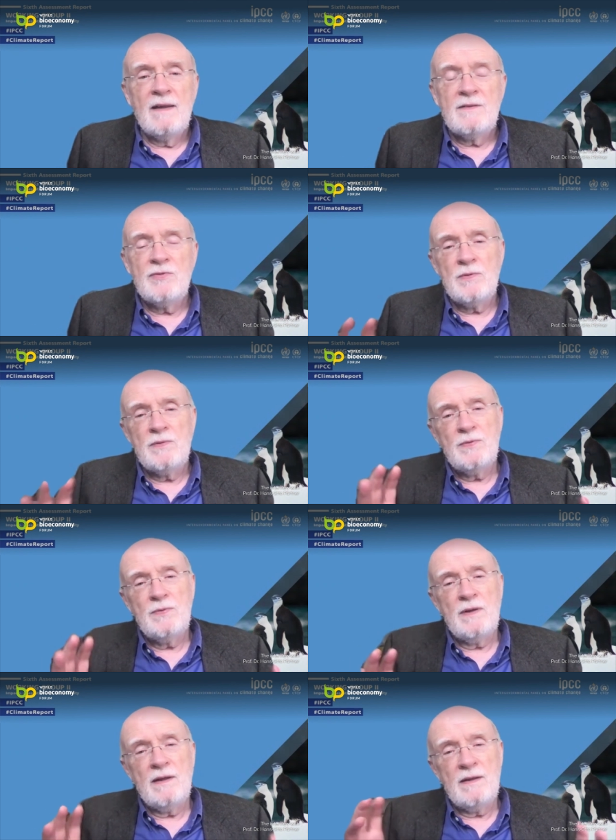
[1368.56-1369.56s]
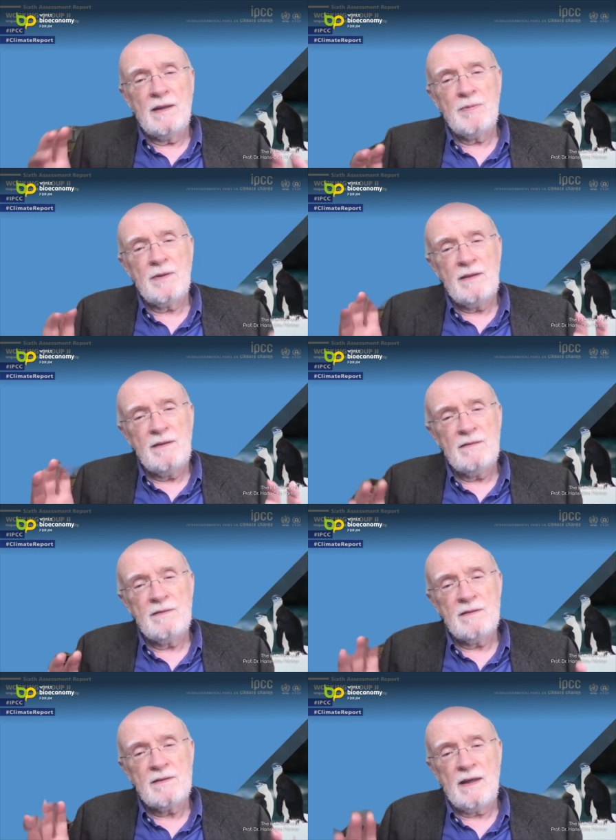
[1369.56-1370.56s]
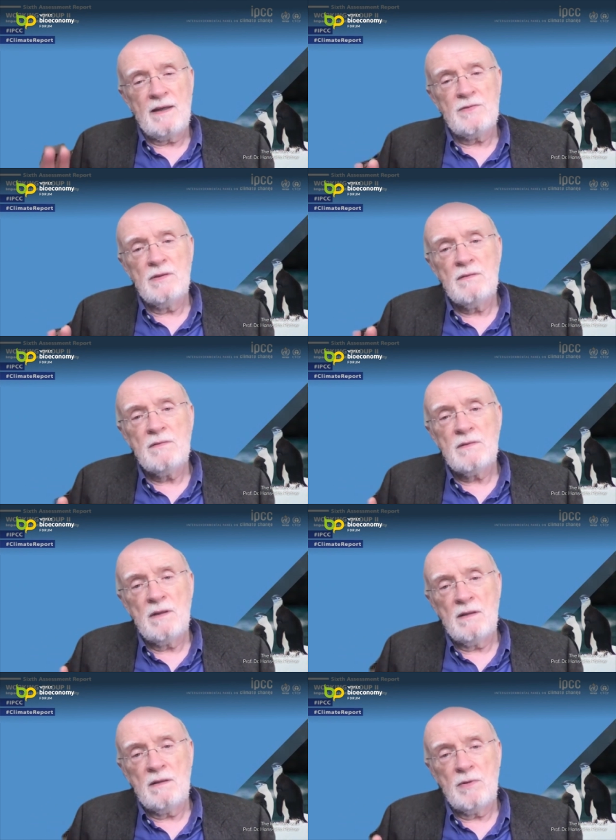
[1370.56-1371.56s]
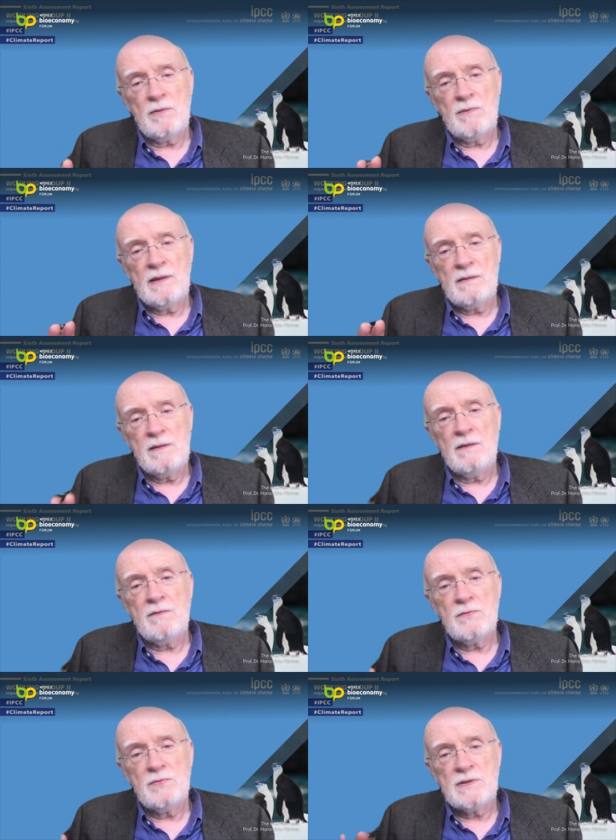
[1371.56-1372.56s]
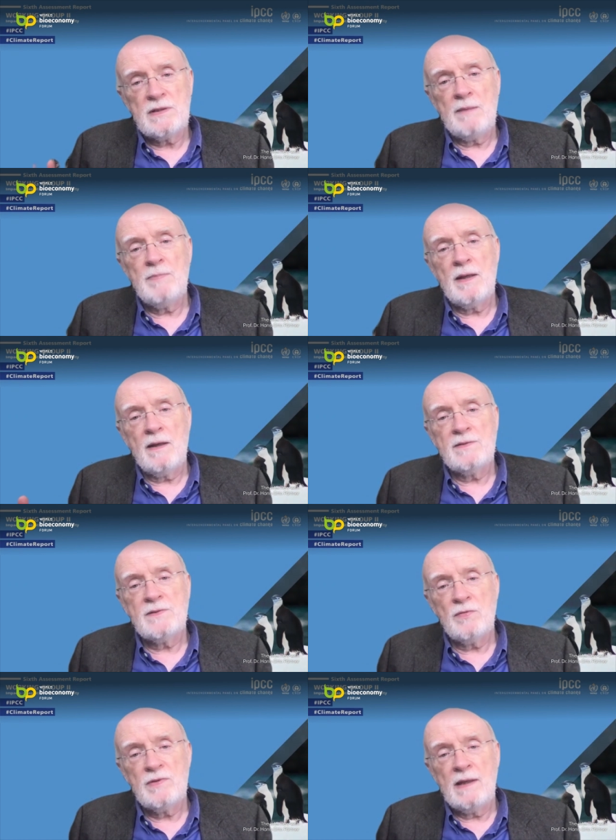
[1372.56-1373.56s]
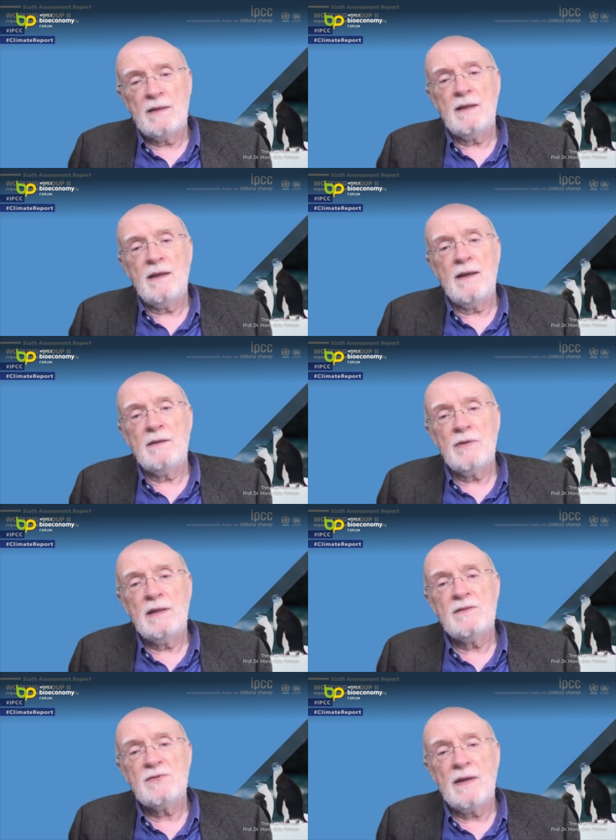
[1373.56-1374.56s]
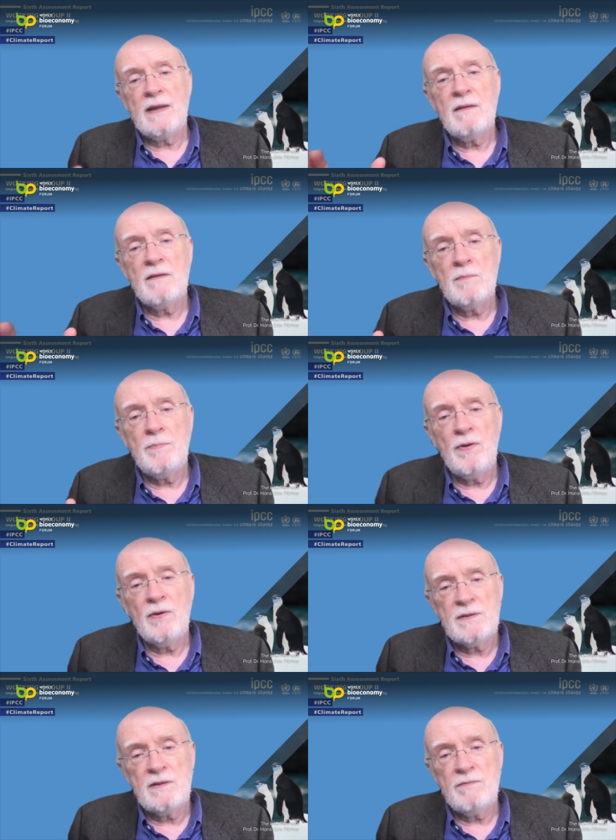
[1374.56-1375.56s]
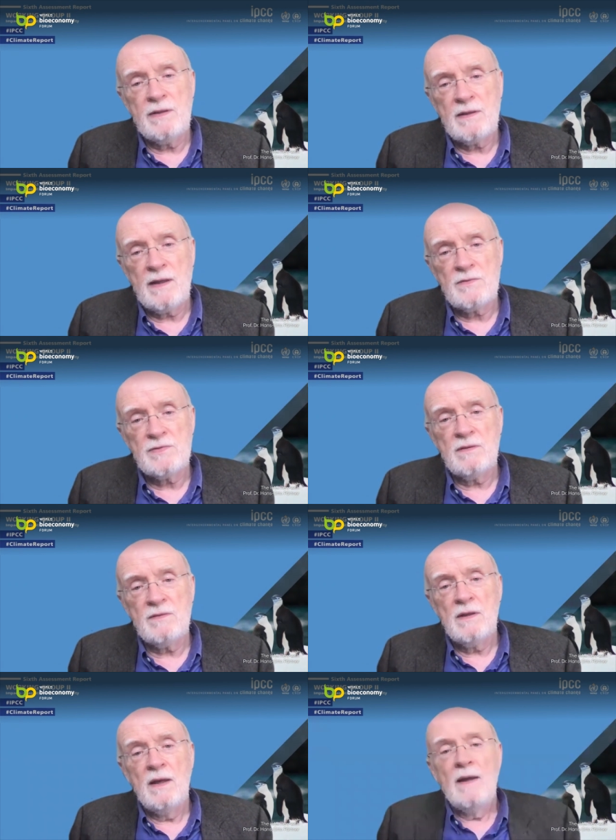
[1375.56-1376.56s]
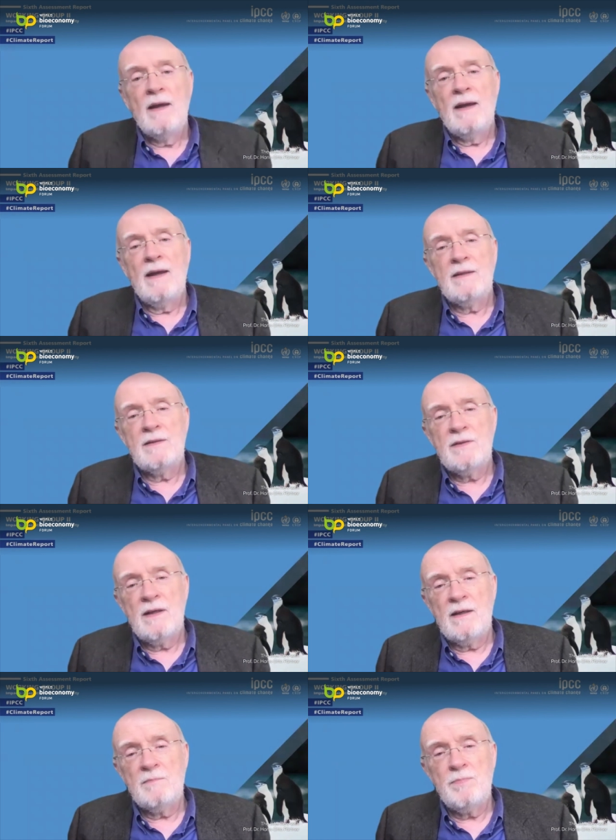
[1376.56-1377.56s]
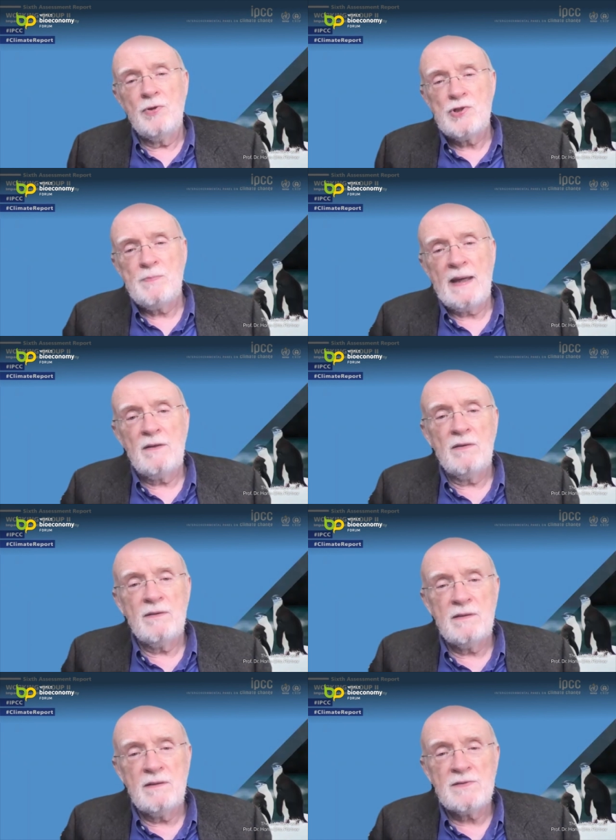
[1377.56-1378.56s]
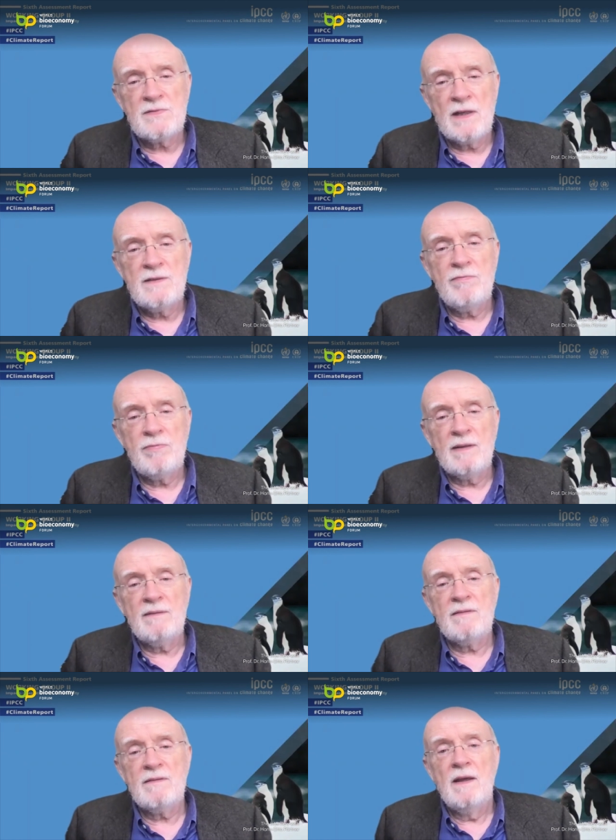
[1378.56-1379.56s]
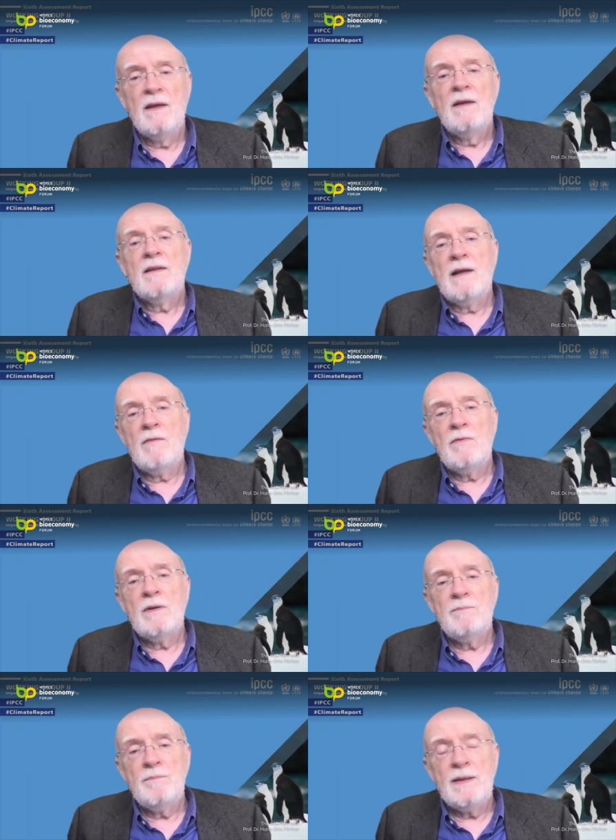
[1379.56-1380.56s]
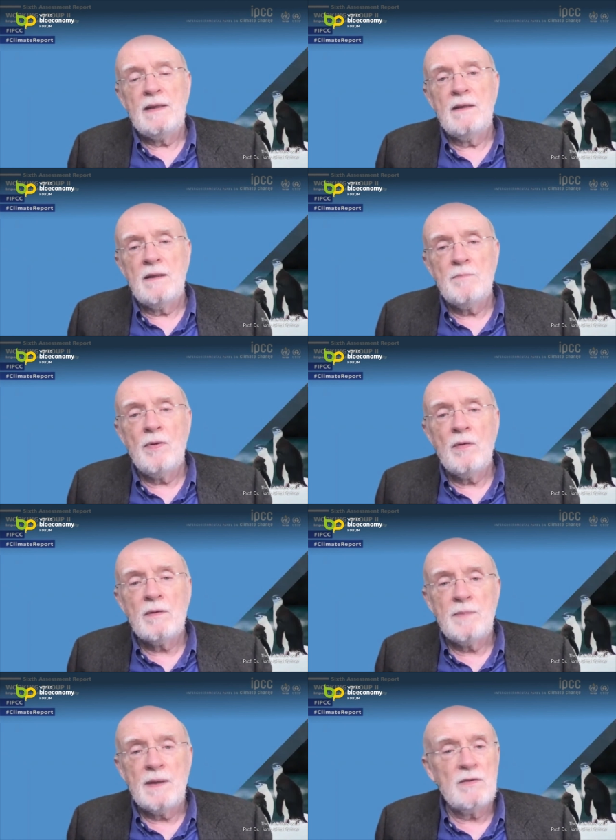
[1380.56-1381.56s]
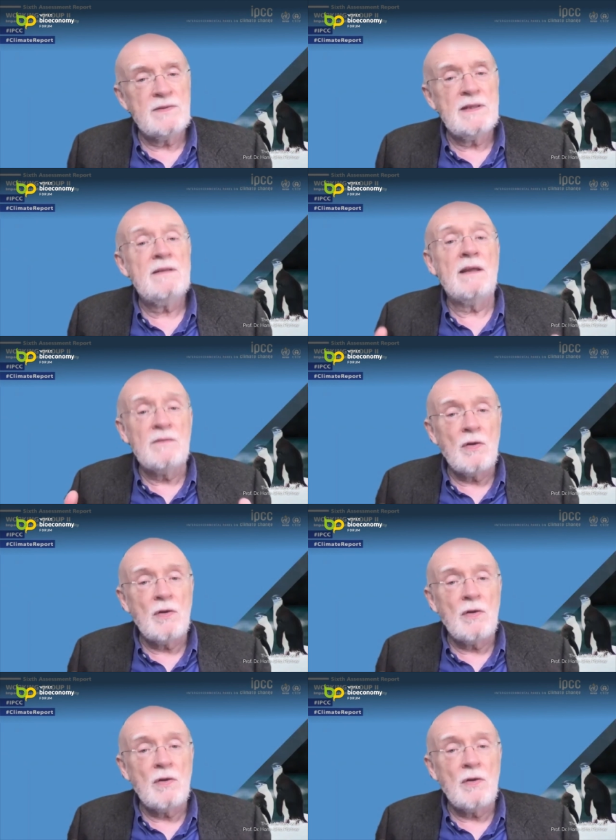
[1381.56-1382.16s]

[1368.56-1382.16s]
to, to elaborate these interactions and what it needs to stabilize those and, and really strengthen the positive interactions and, and push back on the destructive ones. That will be important because that is